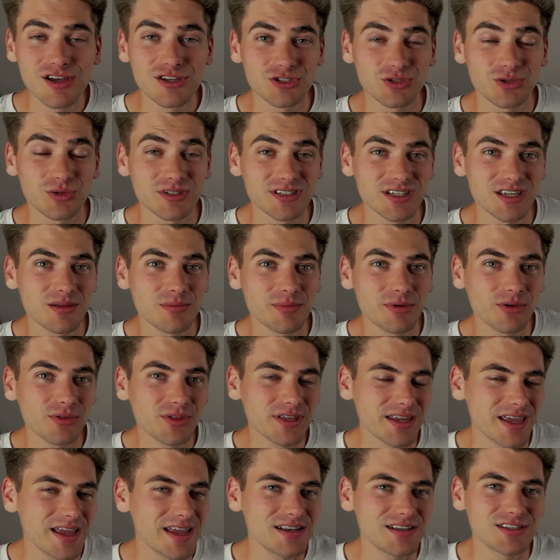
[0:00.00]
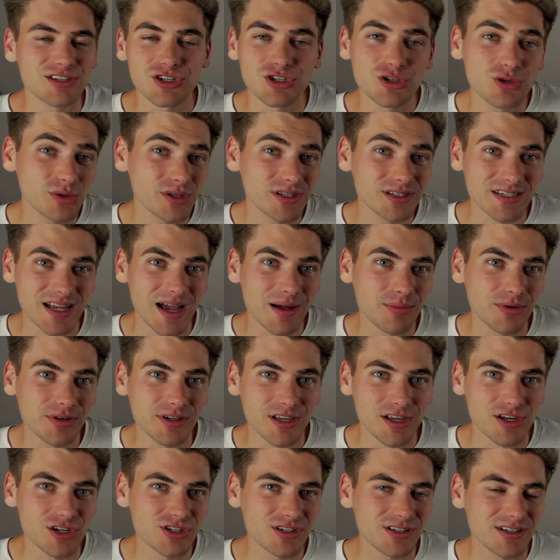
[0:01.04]
So instead of building a to-do list
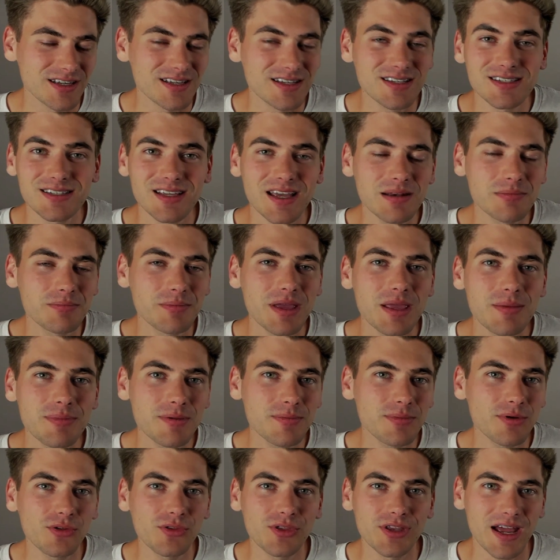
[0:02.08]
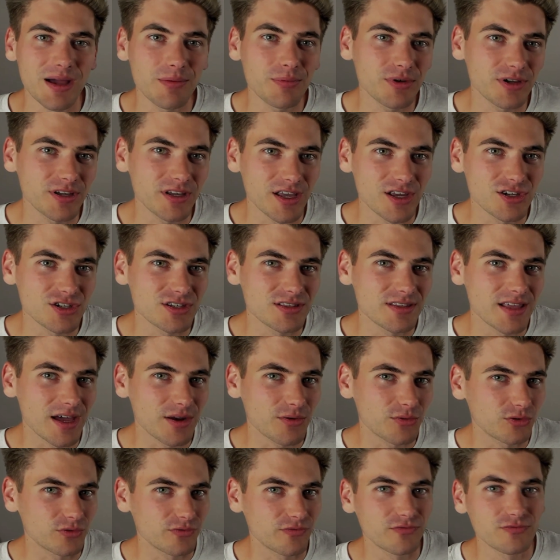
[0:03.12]
application, instead maybe build an application that
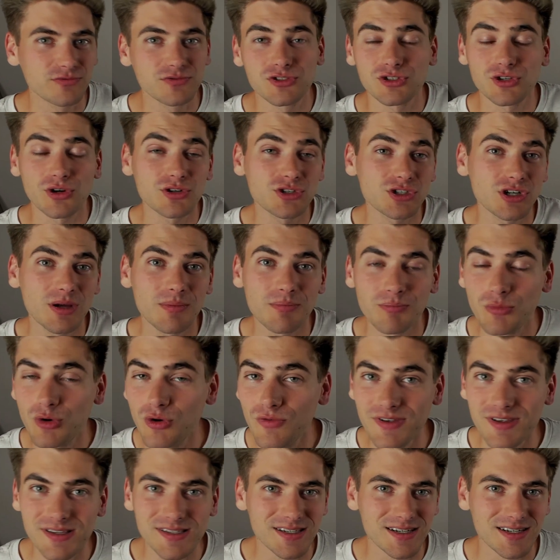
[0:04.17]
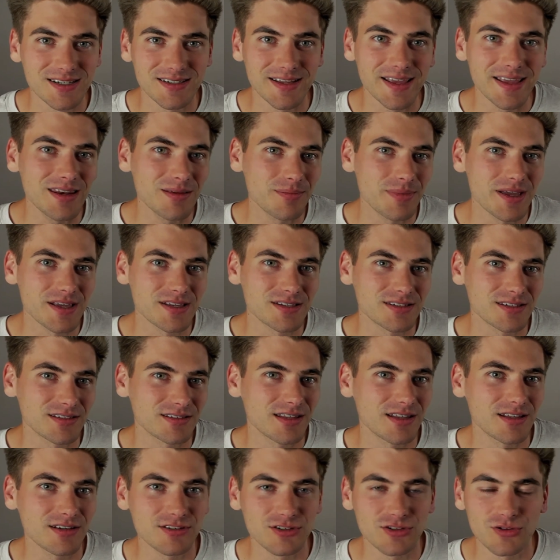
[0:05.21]
will search up movies in a database,
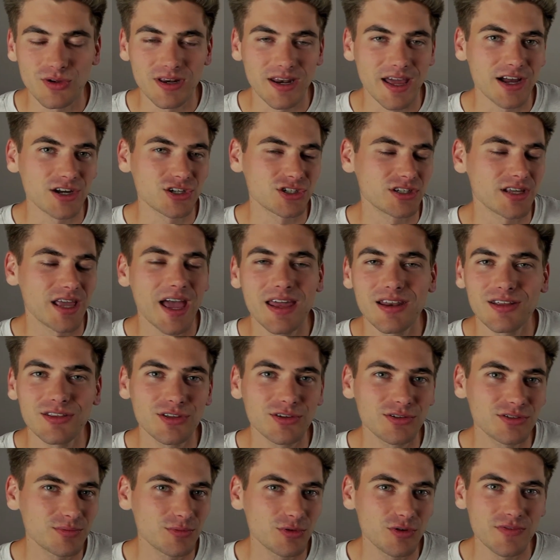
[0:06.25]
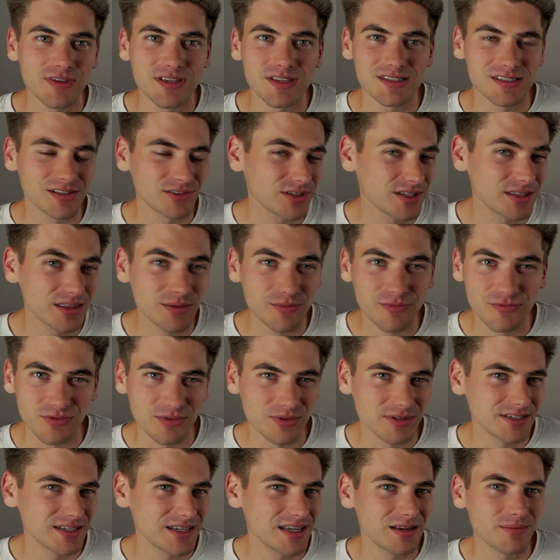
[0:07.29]
and then you can actually edit those movies, delete them from
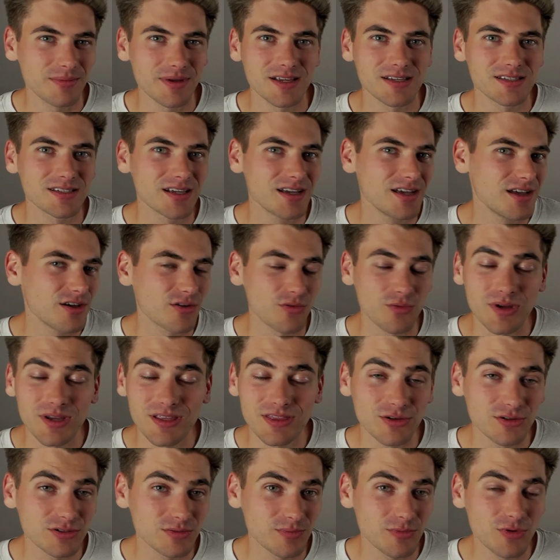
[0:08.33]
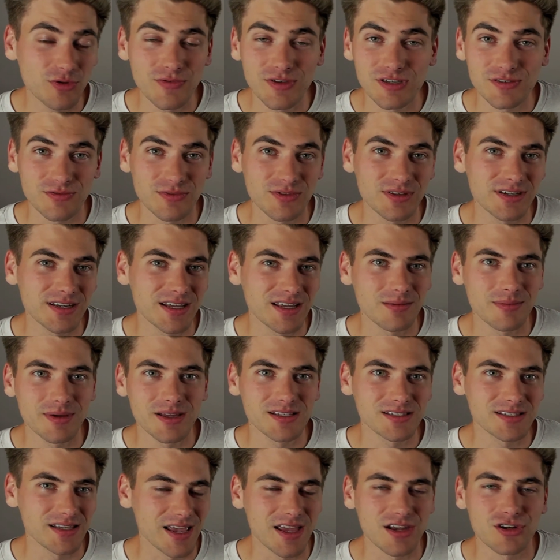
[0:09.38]
the database, read those movies from the
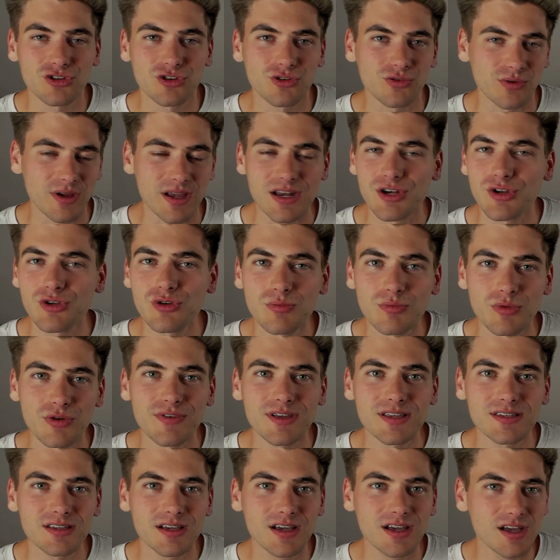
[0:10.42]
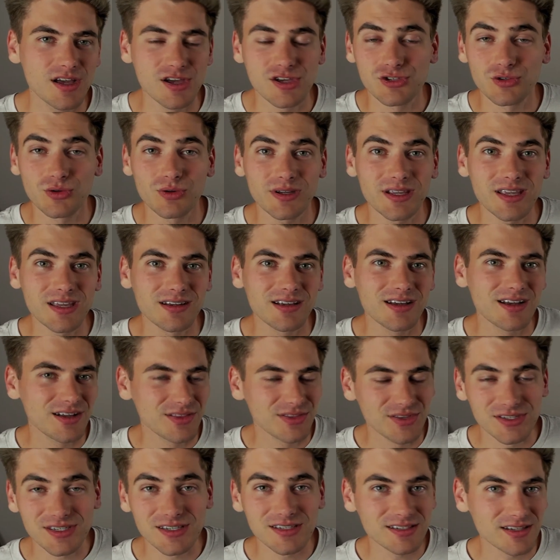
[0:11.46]
database, and create new movies. So again,
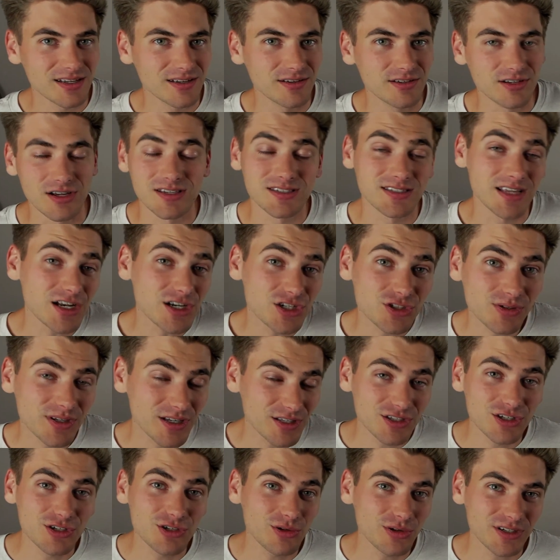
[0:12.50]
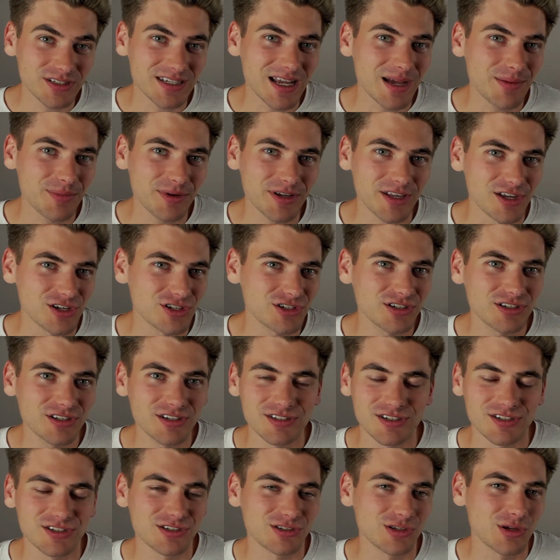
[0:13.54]
this is essentially a to-do list application because
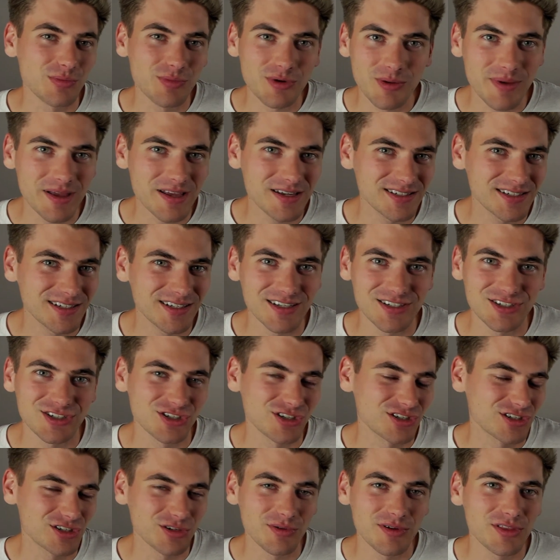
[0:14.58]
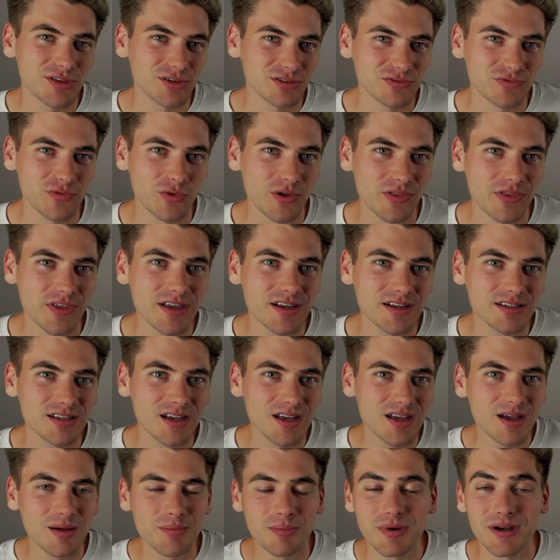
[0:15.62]
it's super basic, it's just doing those 4 things,
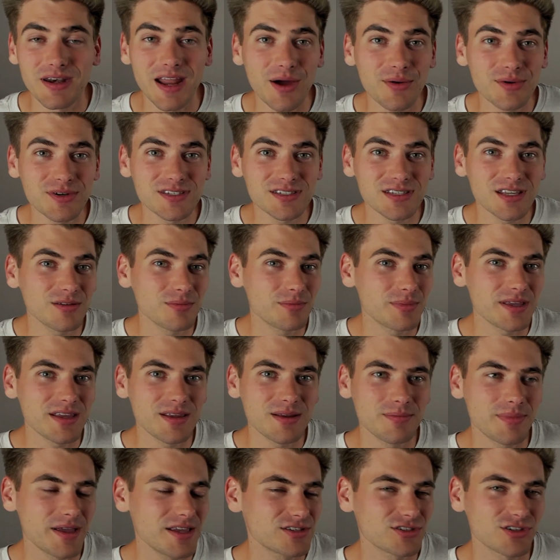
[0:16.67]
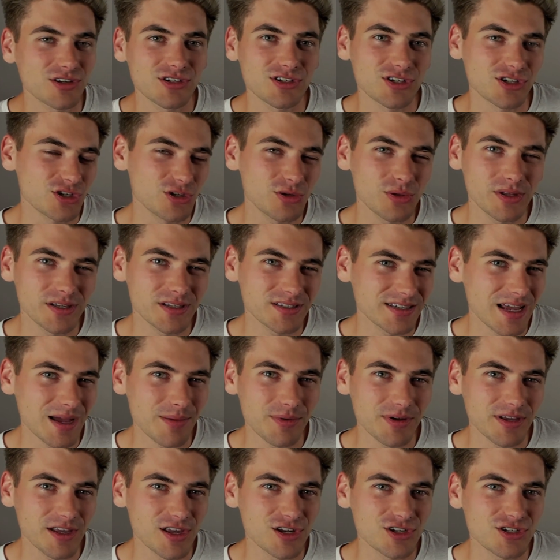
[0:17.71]
but now instead of being based on to-do list
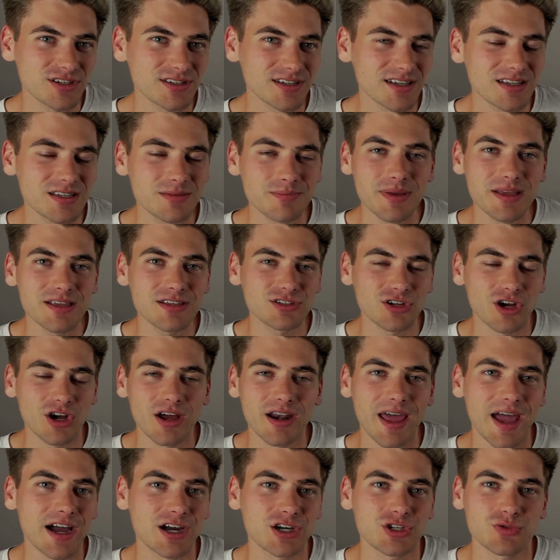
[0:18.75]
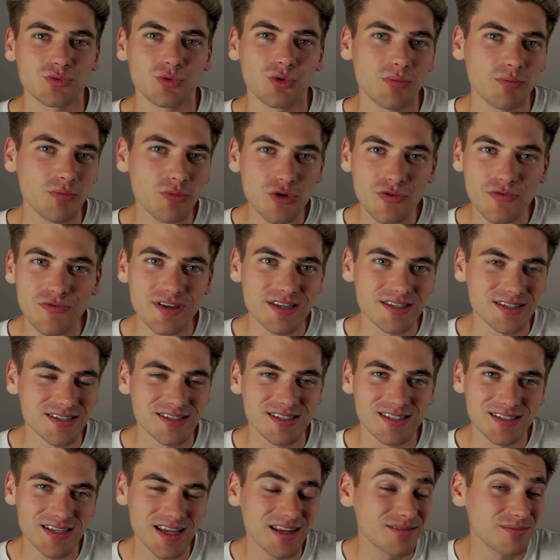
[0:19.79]
applications, it's based on actual movies
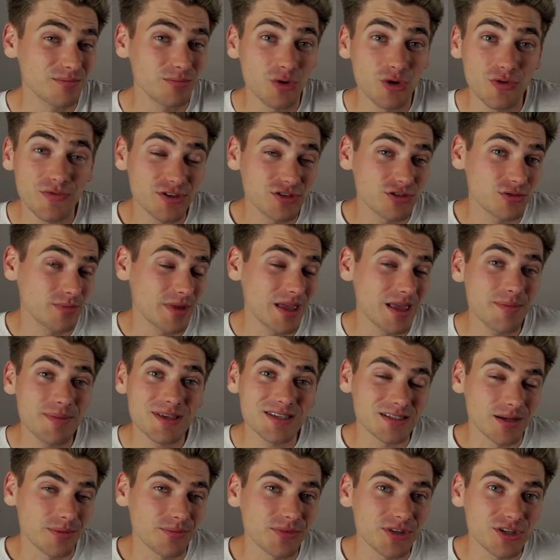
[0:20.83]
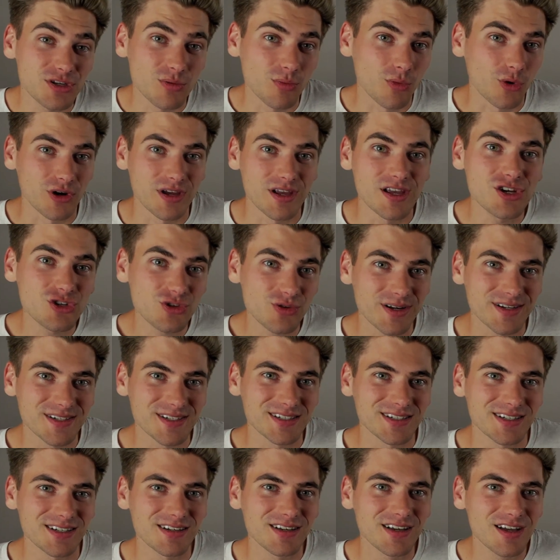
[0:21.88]
instead, and movies are maybe something you're more
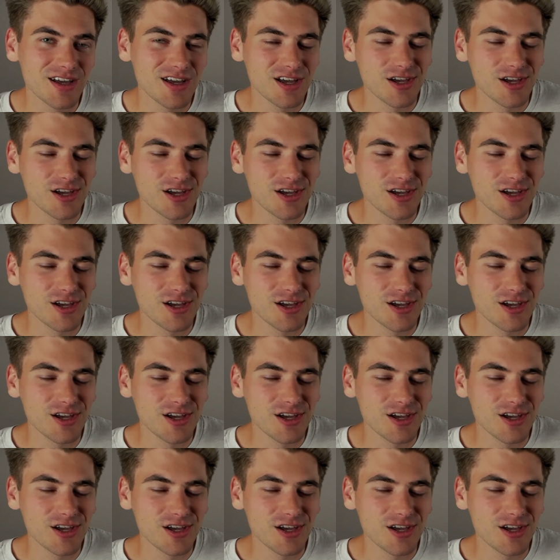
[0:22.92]
interested in.